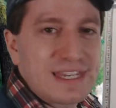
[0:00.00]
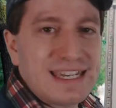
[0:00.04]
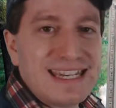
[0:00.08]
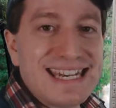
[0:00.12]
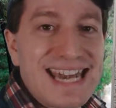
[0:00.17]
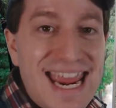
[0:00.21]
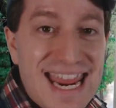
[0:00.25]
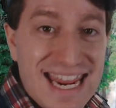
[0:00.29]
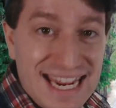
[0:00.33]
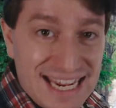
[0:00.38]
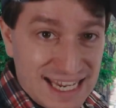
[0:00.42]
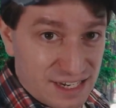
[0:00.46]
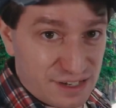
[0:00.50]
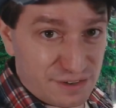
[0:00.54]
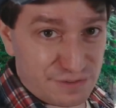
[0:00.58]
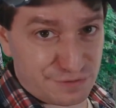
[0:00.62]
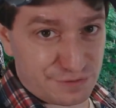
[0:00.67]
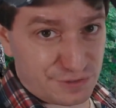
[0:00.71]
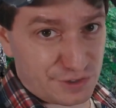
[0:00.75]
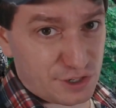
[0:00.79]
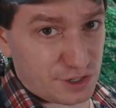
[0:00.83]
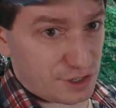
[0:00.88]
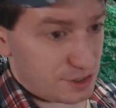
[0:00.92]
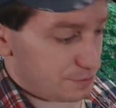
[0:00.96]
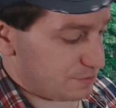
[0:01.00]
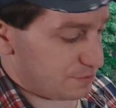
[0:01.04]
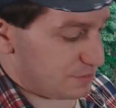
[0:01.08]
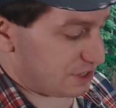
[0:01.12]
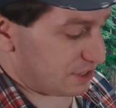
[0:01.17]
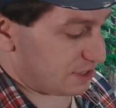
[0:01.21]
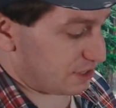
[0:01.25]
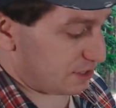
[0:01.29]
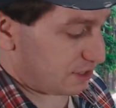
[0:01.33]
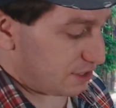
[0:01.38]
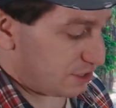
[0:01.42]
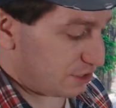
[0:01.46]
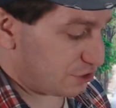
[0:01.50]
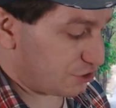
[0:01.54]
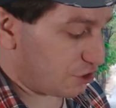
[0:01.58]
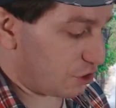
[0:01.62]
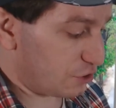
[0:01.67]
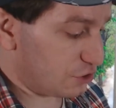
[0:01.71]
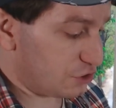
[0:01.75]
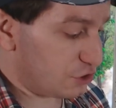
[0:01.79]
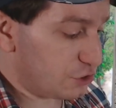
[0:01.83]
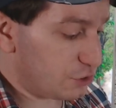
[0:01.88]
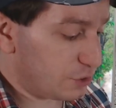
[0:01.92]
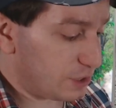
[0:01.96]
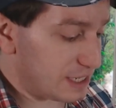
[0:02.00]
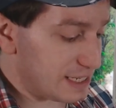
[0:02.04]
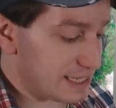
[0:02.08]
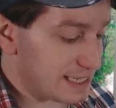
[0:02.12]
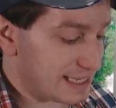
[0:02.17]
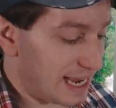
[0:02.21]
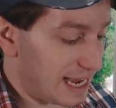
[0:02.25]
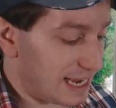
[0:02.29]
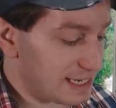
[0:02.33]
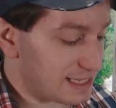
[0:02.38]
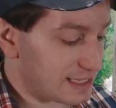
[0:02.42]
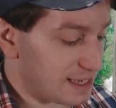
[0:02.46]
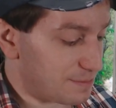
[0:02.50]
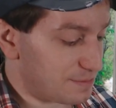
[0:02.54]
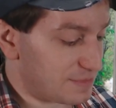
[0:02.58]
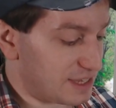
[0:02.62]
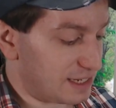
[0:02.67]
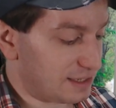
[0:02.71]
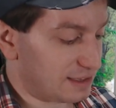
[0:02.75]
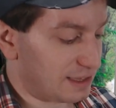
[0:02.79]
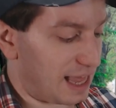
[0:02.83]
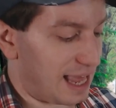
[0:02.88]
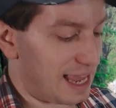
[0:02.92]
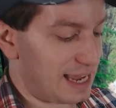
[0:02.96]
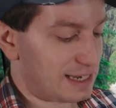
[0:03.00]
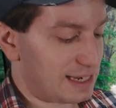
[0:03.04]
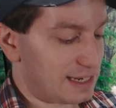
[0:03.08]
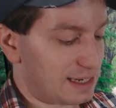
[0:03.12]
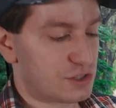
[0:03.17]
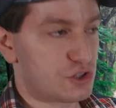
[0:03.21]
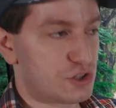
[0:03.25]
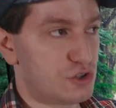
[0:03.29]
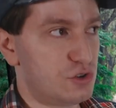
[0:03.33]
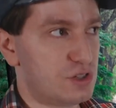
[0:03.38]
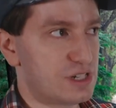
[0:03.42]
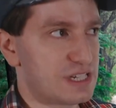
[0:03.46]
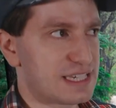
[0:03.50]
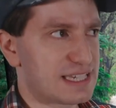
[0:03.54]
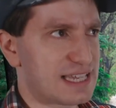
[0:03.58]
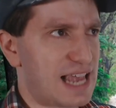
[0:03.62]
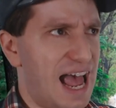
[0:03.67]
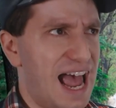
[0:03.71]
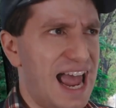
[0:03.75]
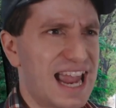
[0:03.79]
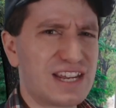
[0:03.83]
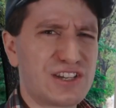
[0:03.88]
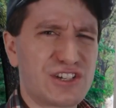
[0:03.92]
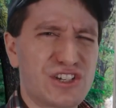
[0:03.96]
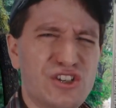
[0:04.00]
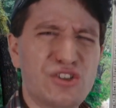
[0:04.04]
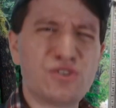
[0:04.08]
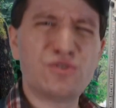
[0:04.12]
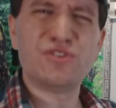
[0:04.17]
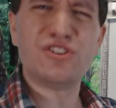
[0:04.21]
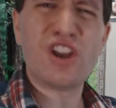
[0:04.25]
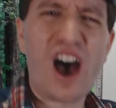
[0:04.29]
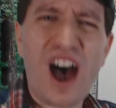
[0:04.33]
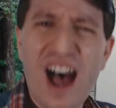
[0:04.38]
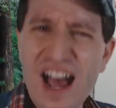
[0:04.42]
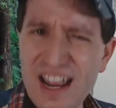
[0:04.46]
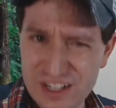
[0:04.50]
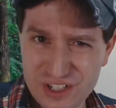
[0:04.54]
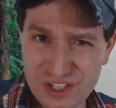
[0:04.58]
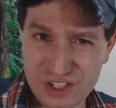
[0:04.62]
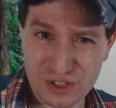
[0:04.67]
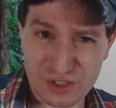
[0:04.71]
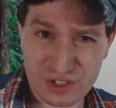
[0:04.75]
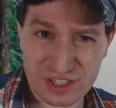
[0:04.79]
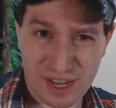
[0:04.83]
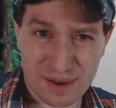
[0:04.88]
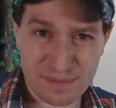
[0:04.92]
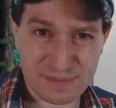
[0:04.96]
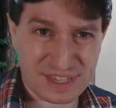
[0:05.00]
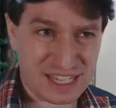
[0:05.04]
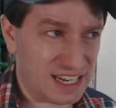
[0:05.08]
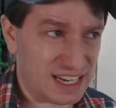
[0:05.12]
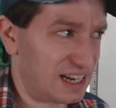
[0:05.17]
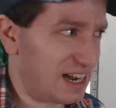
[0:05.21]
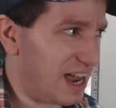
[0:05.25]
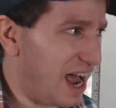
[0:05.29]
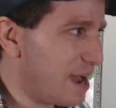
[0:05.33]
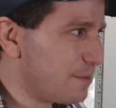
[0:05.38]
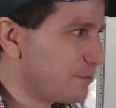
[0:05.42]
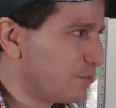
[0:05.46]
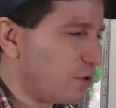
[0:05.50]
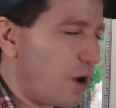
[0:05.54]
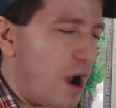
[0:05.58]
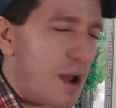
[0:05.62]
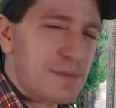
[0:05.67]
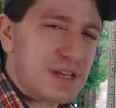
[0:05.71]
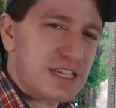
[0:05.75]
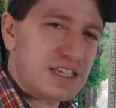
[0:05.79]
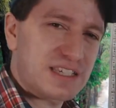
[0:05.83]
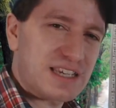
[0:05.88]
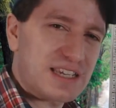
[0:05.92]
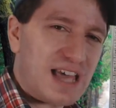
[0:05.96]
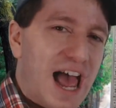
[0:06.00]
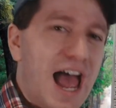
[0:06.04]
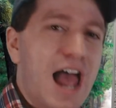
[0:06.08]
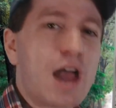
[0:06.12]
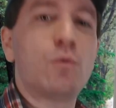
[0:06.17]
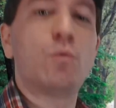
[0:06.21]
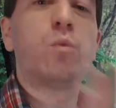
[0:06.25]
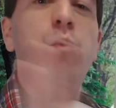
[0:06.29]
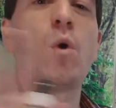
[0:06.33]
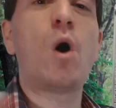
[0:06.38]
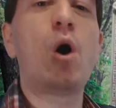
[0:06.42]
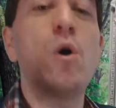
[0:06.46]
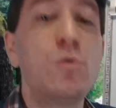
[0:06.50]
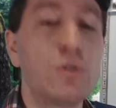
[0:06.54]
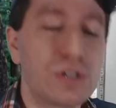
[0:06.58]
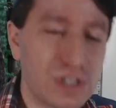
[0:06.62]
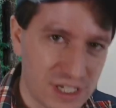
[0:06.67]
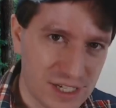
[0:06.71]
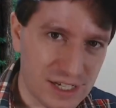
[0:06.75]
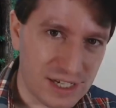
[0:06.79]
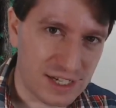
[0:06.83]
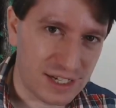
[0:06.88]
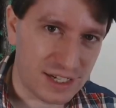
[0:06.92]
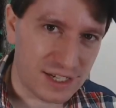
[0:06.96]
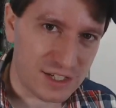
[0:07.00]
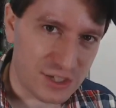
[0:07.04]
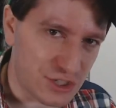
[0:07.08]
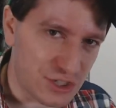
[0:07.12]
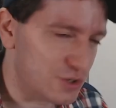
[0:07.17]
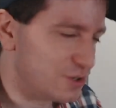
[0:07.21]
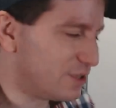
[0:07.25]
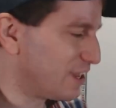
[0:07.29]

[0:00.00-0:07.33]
negative verbs. So you can say something like to decide to not do something. I promised I won't do